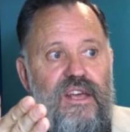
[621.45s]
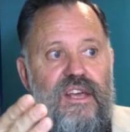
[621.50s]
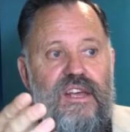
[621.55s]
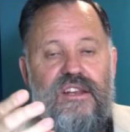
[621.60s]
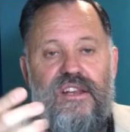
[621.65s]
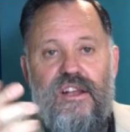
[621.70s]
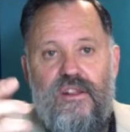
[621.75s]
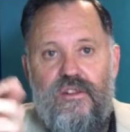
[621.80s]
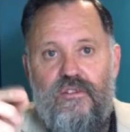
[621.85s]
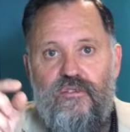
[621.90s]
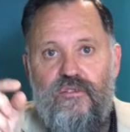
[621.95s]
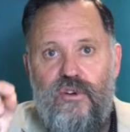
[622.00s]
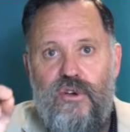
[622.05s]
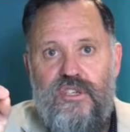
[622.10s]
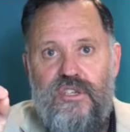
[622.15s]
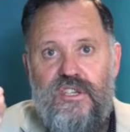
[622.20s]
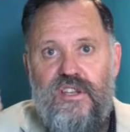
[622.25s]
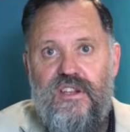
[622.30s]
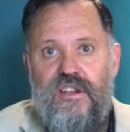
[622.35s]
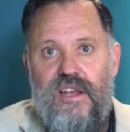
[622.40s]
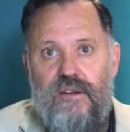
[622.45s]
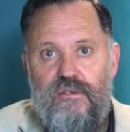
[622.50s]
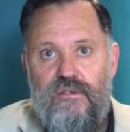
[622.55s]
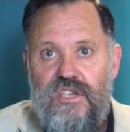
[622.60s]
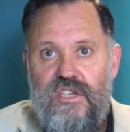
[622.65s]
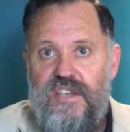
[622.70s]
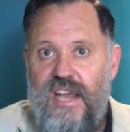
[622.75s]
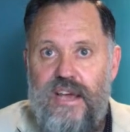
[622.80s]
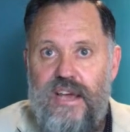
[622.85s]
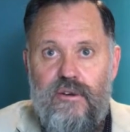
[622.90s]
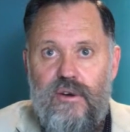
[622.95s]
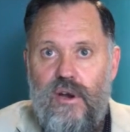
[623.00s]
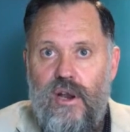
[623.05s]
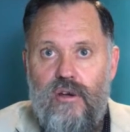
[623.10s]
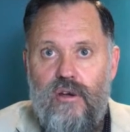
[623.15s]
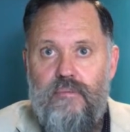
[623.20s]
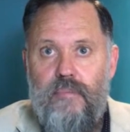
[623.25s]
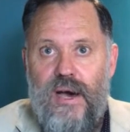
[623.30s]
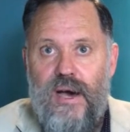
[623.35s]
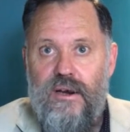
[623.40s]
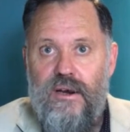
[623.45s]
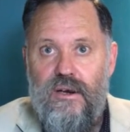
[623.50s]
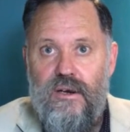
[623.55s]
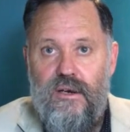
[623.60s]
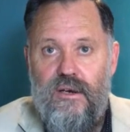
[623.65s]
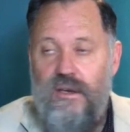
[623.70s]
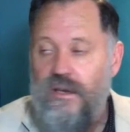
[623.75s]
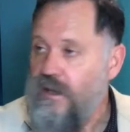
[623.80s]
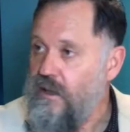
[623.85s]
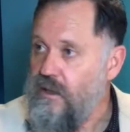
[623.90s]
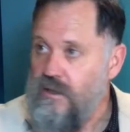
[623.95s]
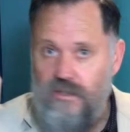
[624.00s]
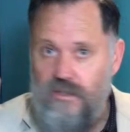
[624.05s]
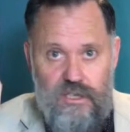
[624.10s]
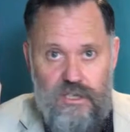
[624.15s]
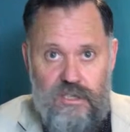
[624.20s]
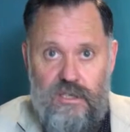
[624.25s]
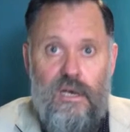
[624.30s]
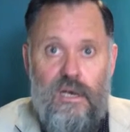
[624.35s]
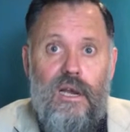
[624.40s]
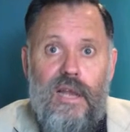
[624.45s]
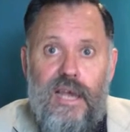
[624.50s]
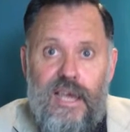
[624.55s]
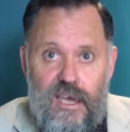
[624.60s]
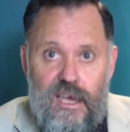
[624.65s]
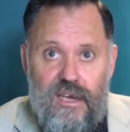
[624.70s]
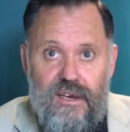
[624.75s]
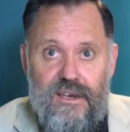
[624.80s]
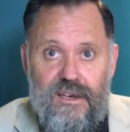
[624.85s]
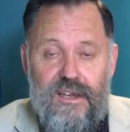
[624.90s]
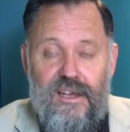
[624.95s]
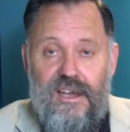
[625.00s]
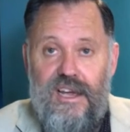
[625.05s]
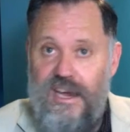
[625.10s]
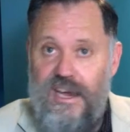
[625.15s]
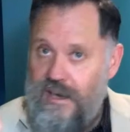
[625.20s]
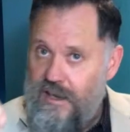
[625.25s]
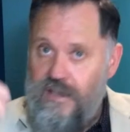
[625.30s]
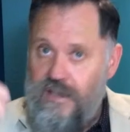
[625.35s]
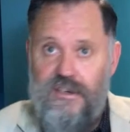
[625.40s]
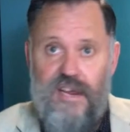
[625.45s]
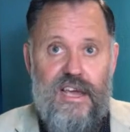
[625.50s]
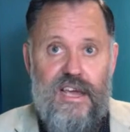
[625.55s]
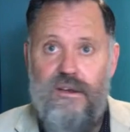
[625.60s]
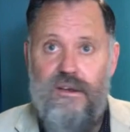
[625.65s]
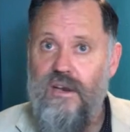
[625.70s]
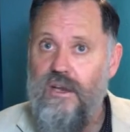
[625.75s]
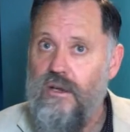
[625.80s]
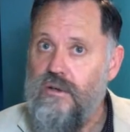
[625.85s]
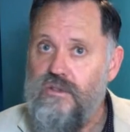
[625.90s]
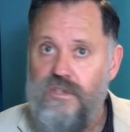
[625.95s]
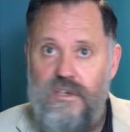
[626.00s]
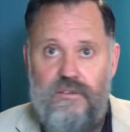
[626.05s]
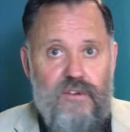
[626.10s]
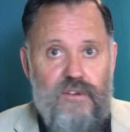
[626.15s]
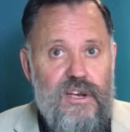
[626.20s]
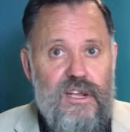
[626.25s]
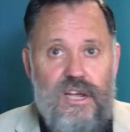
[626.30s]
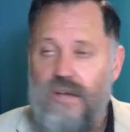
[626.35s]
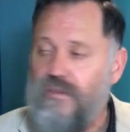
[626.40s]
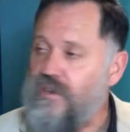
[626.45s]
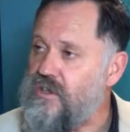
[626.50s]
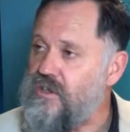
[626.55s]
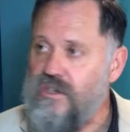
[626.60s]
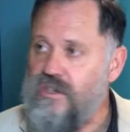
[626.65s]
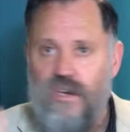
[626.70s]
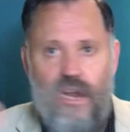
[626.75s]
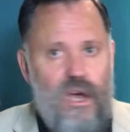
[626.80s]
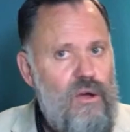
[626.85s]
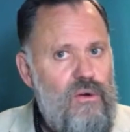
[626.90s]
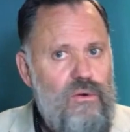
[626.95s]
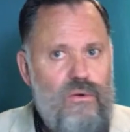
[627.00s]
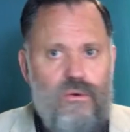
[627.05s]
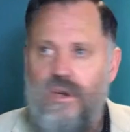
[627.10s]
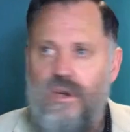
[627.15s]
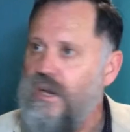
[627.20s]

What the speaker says: Now, the first thing there is a download button. You just click it and it downloads your video. There's no